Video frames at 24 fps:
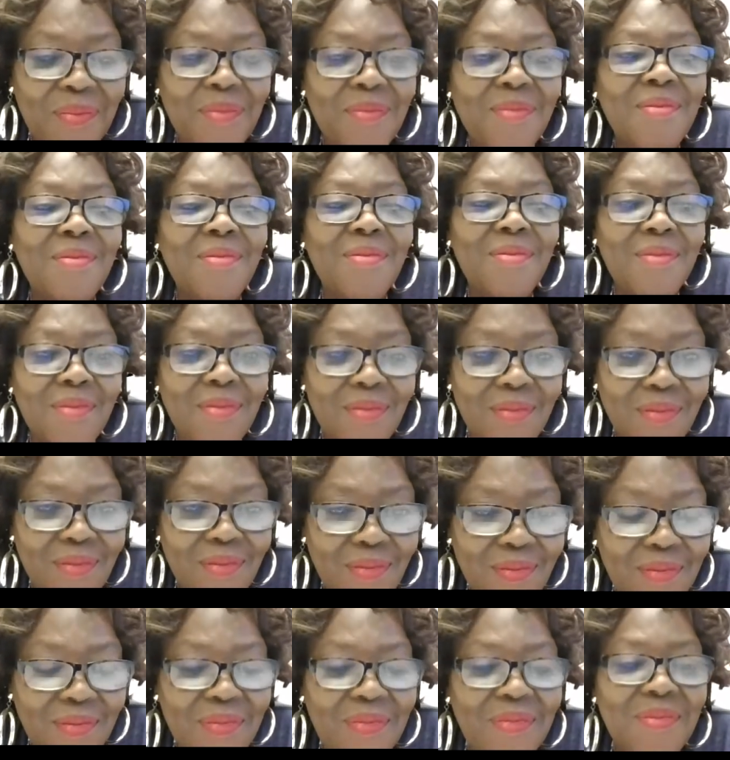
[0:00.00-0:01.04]

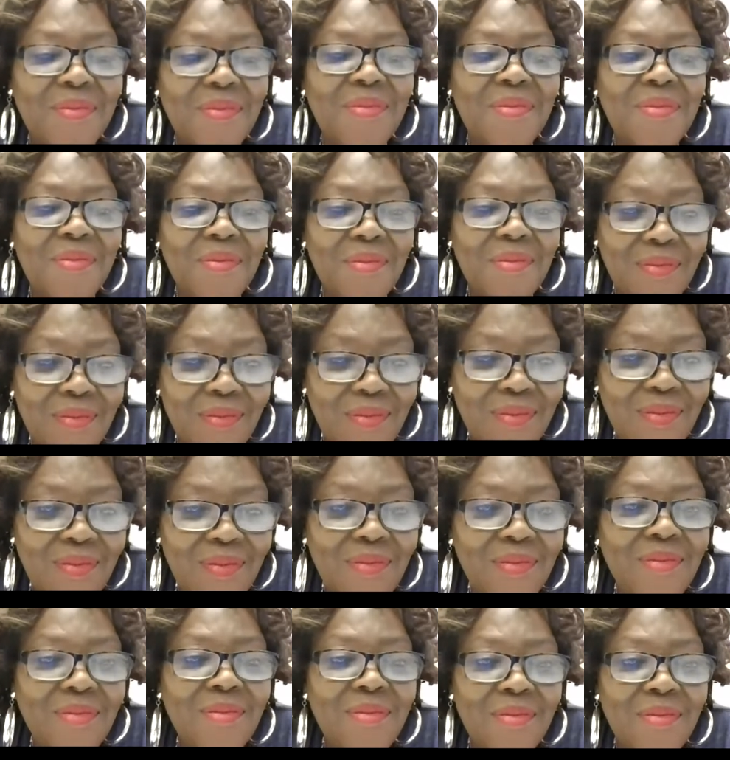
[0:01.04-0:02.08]

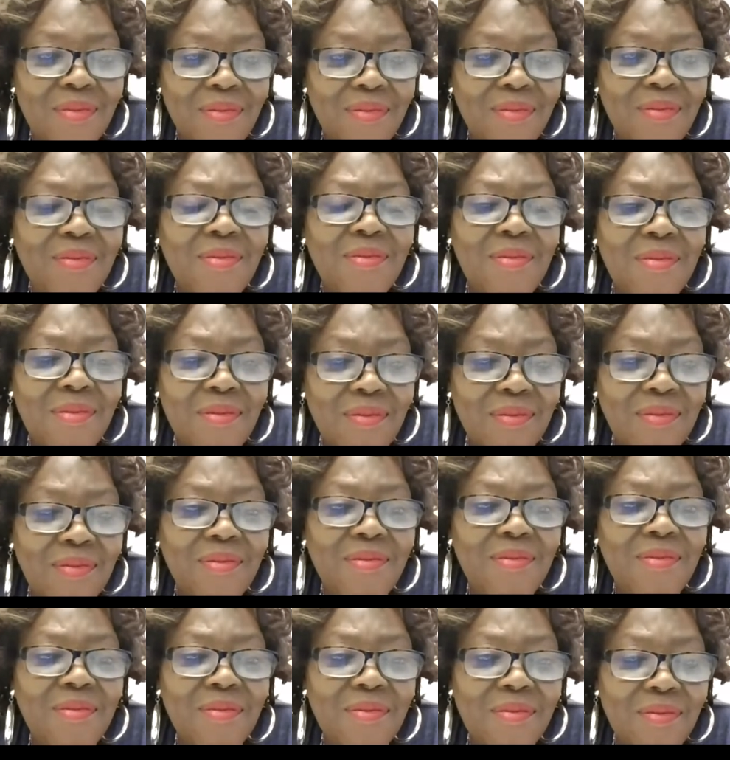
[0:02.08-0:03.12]

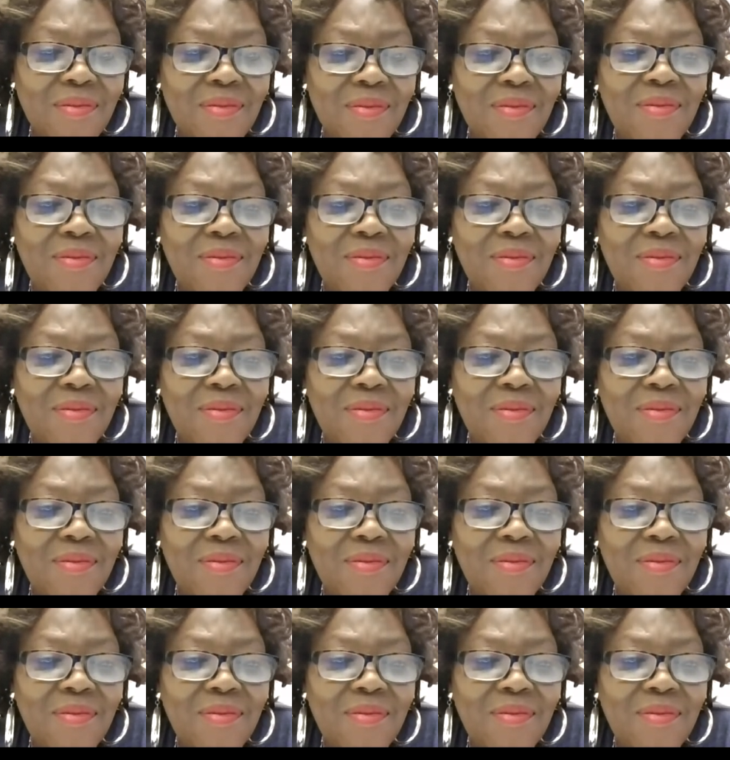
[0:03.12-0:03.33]
No words are spoken by the person on screen.